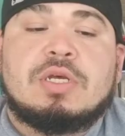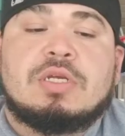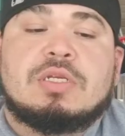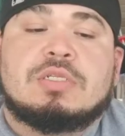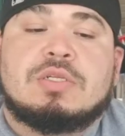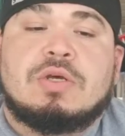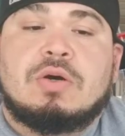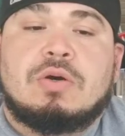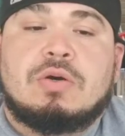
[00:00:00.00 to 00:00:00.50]

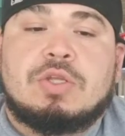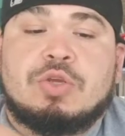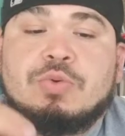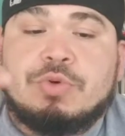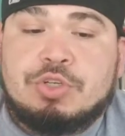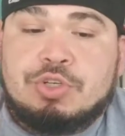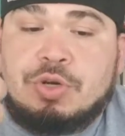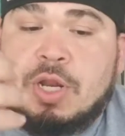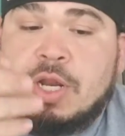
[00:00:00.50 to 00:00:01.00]
So you
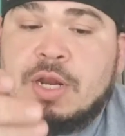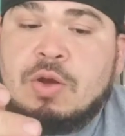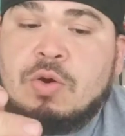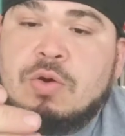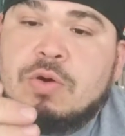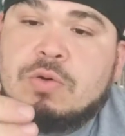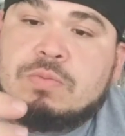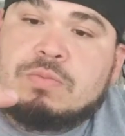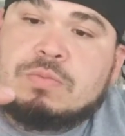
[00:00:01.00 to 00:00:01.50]
would drill out a
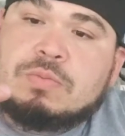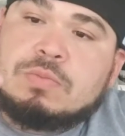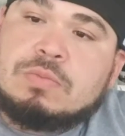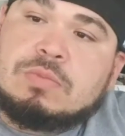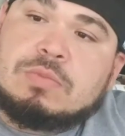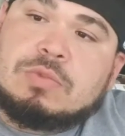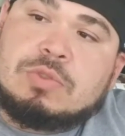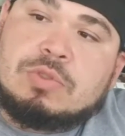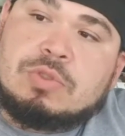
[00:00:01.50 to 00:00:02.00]
hole
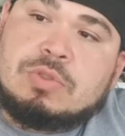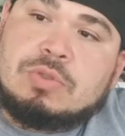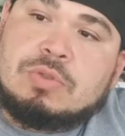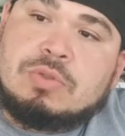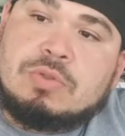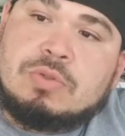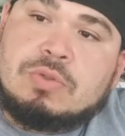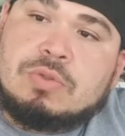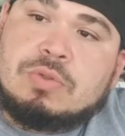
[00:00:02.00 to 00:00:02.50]

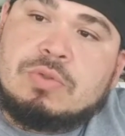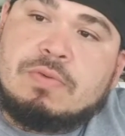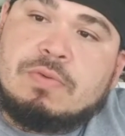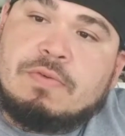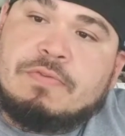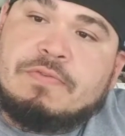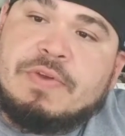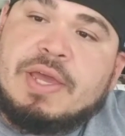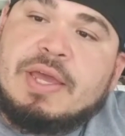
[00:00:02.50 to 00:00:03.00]
to
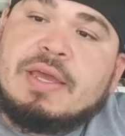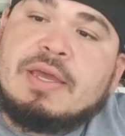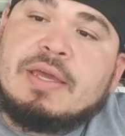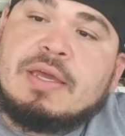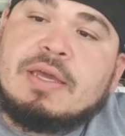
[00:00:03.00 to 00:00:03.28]
fit